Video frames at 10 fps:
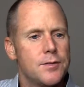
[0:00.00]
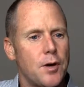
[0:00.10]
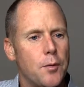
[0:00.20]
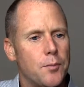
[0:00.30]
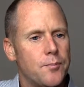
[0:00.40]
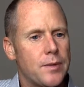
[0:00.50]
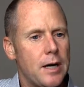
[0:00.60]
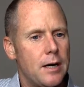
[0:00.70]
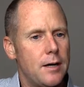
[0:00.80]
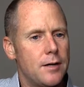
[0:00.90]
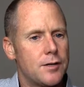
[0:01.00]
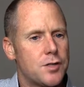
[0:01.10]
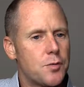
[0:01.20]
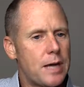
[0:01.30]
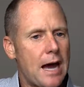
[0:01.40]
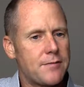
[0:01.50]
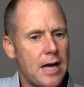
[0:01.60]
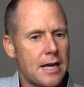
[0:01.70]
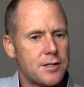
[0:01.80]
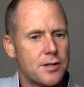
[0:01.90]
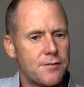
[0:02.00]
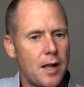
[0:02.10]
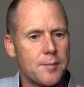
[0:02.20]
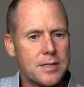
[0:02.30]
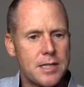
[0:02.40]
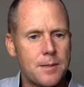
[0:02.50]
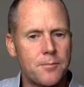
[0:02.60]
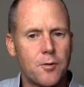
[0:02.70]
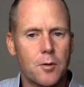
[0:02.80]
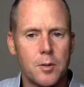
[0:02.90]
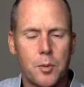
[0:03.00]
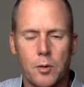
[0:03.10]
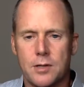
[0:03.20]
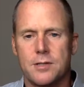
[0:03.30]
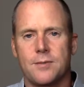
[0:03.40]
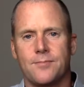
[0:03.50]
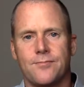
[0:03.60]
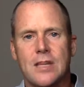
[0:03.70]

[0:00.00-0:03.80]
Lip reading: So, do we have to ask your development team for reports?